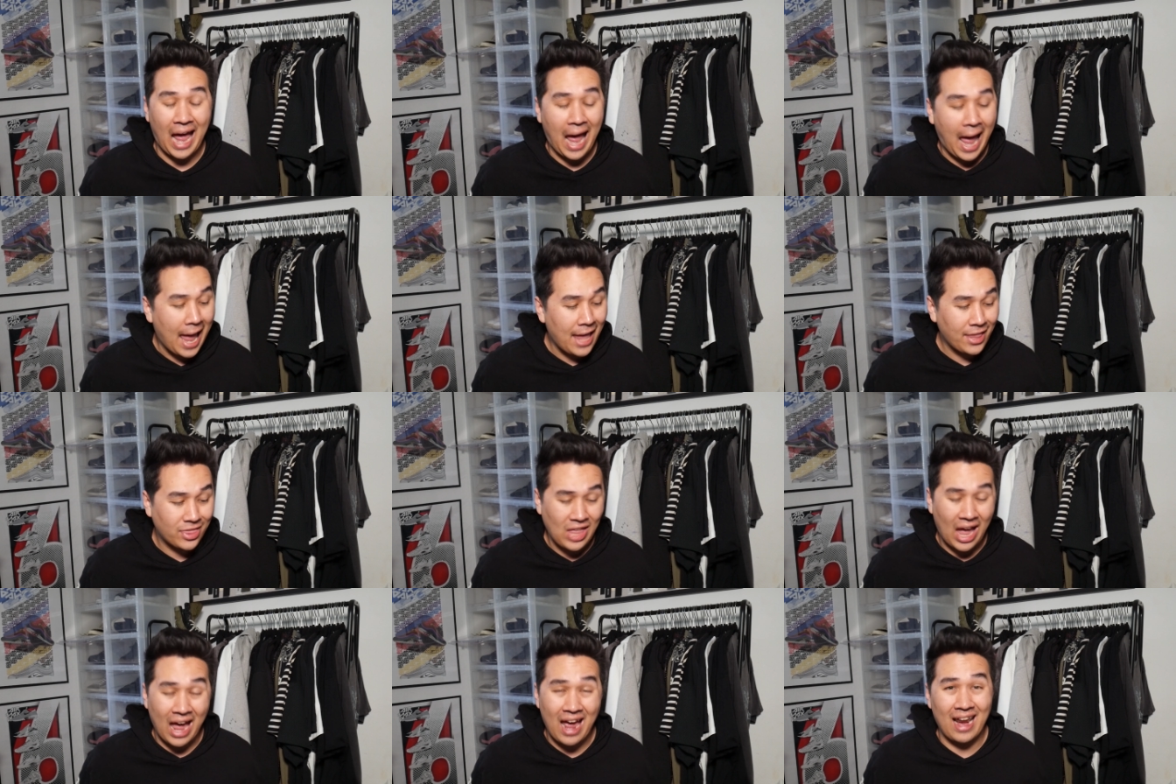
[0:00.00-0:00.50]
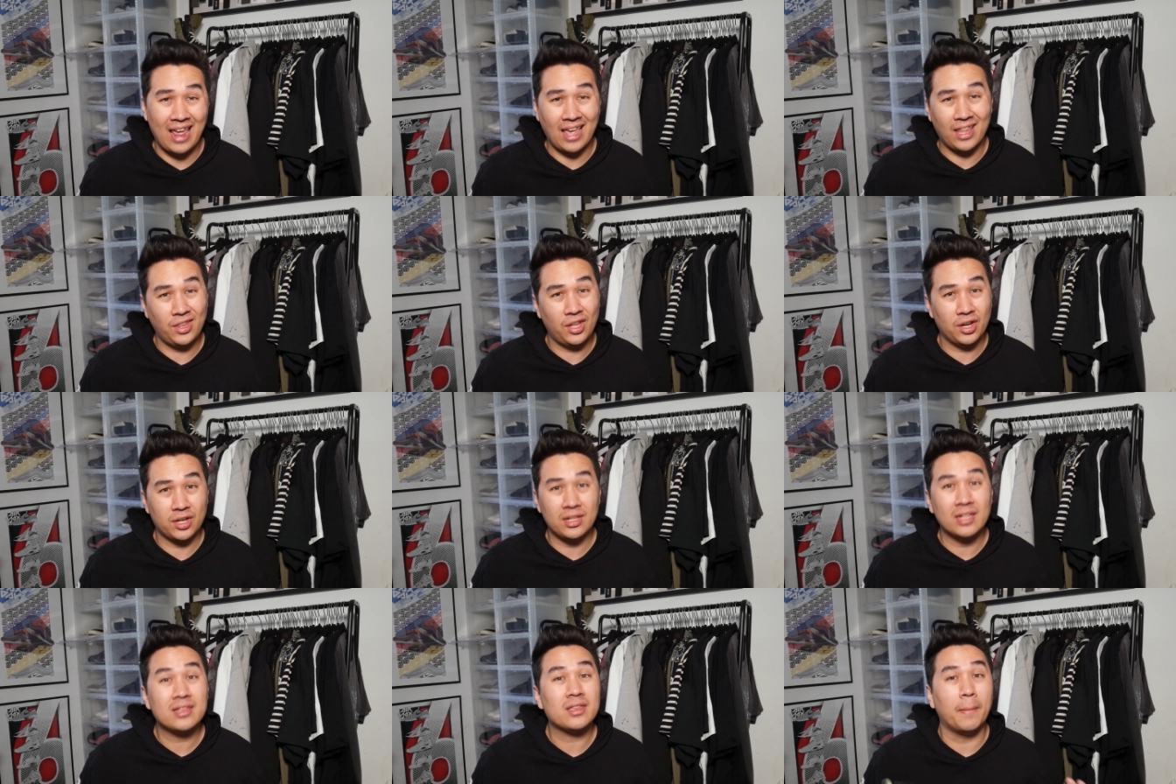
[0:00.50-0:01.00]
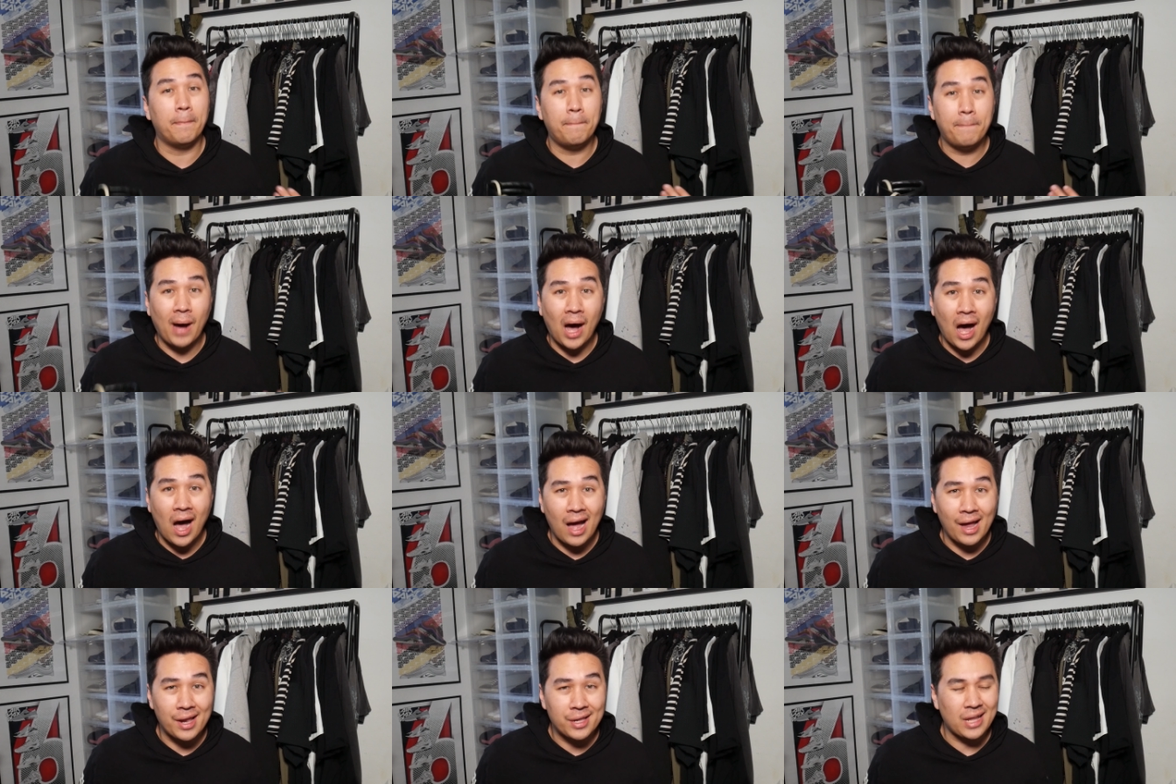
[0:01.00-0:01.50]
I thought I looked like the
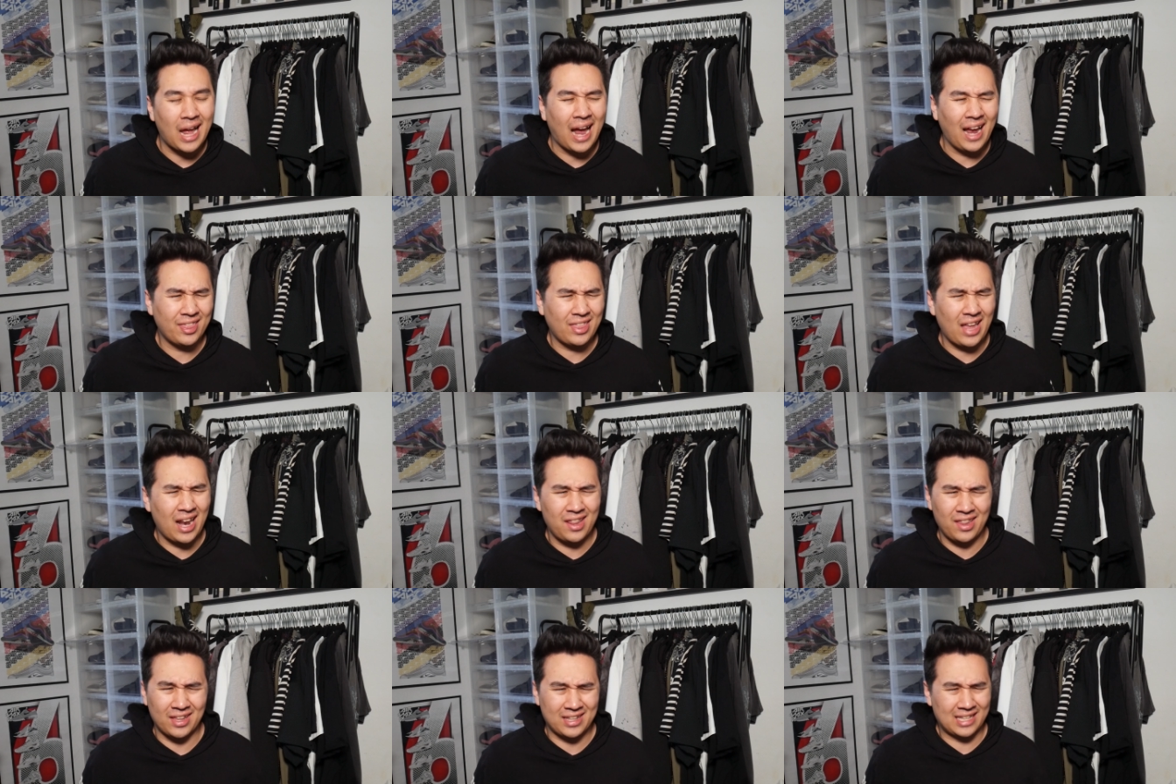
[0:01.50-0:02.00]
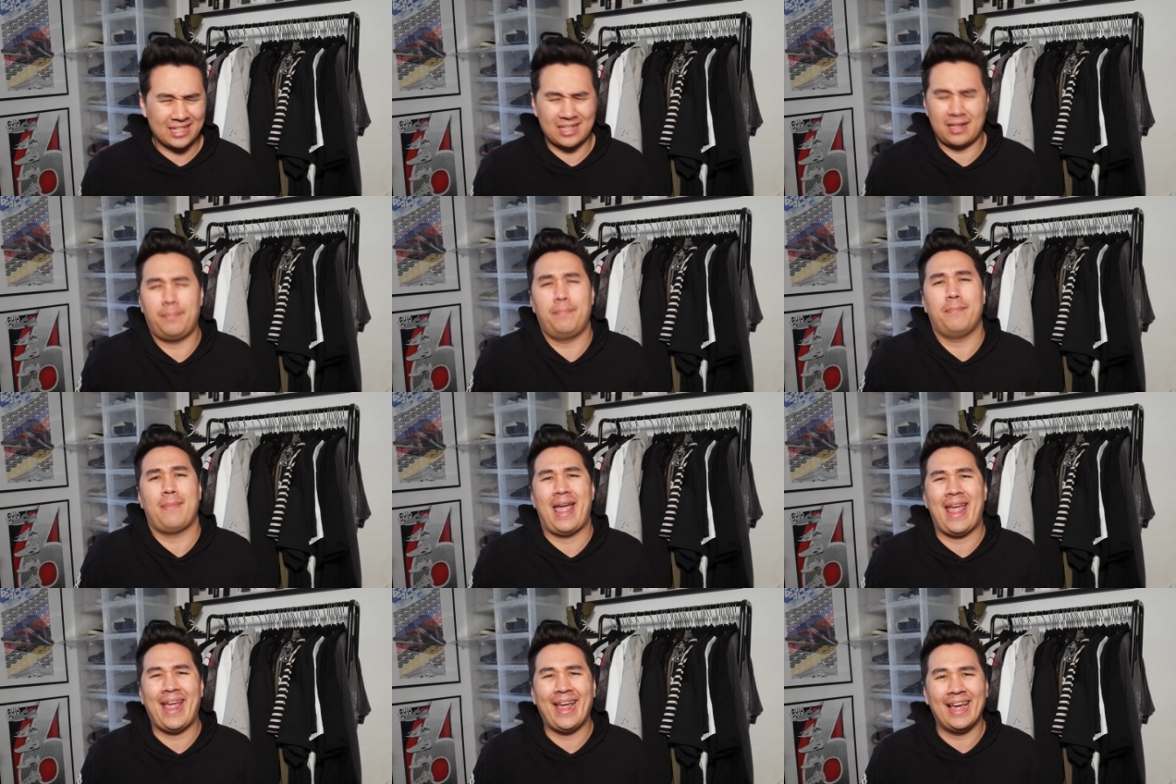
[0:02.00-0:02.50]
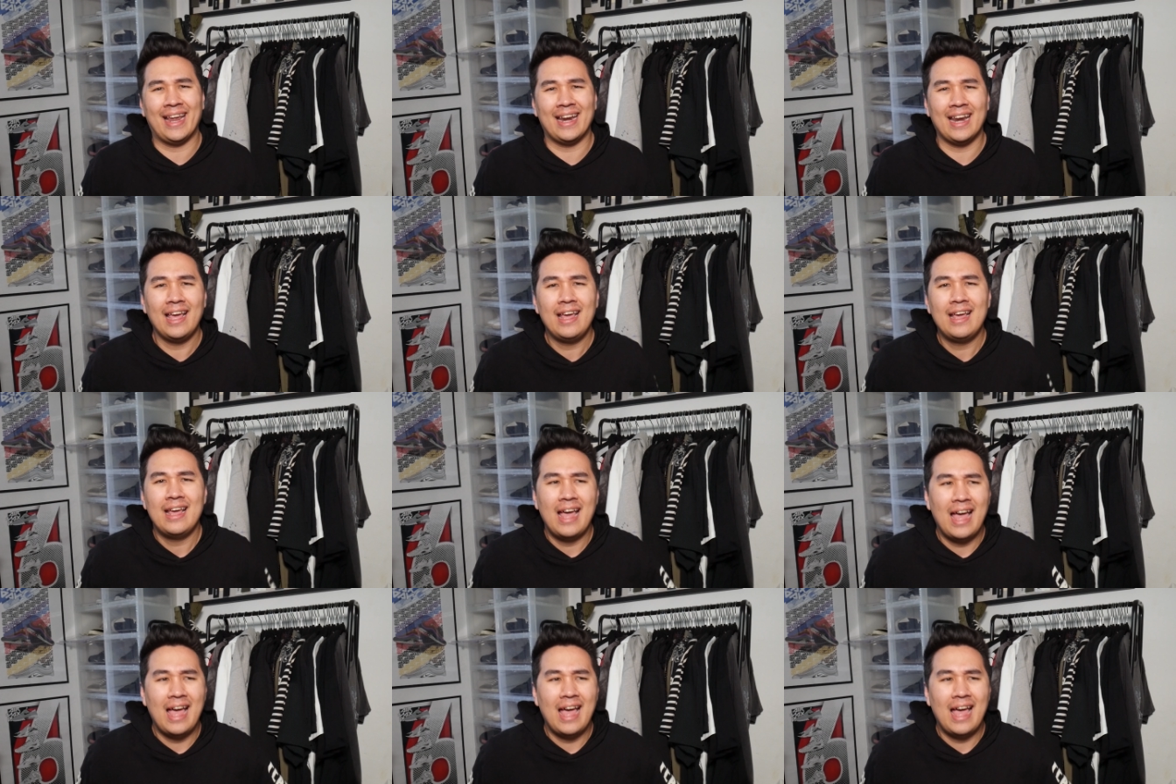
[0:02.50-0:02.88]
boss. I thought I looked like the man.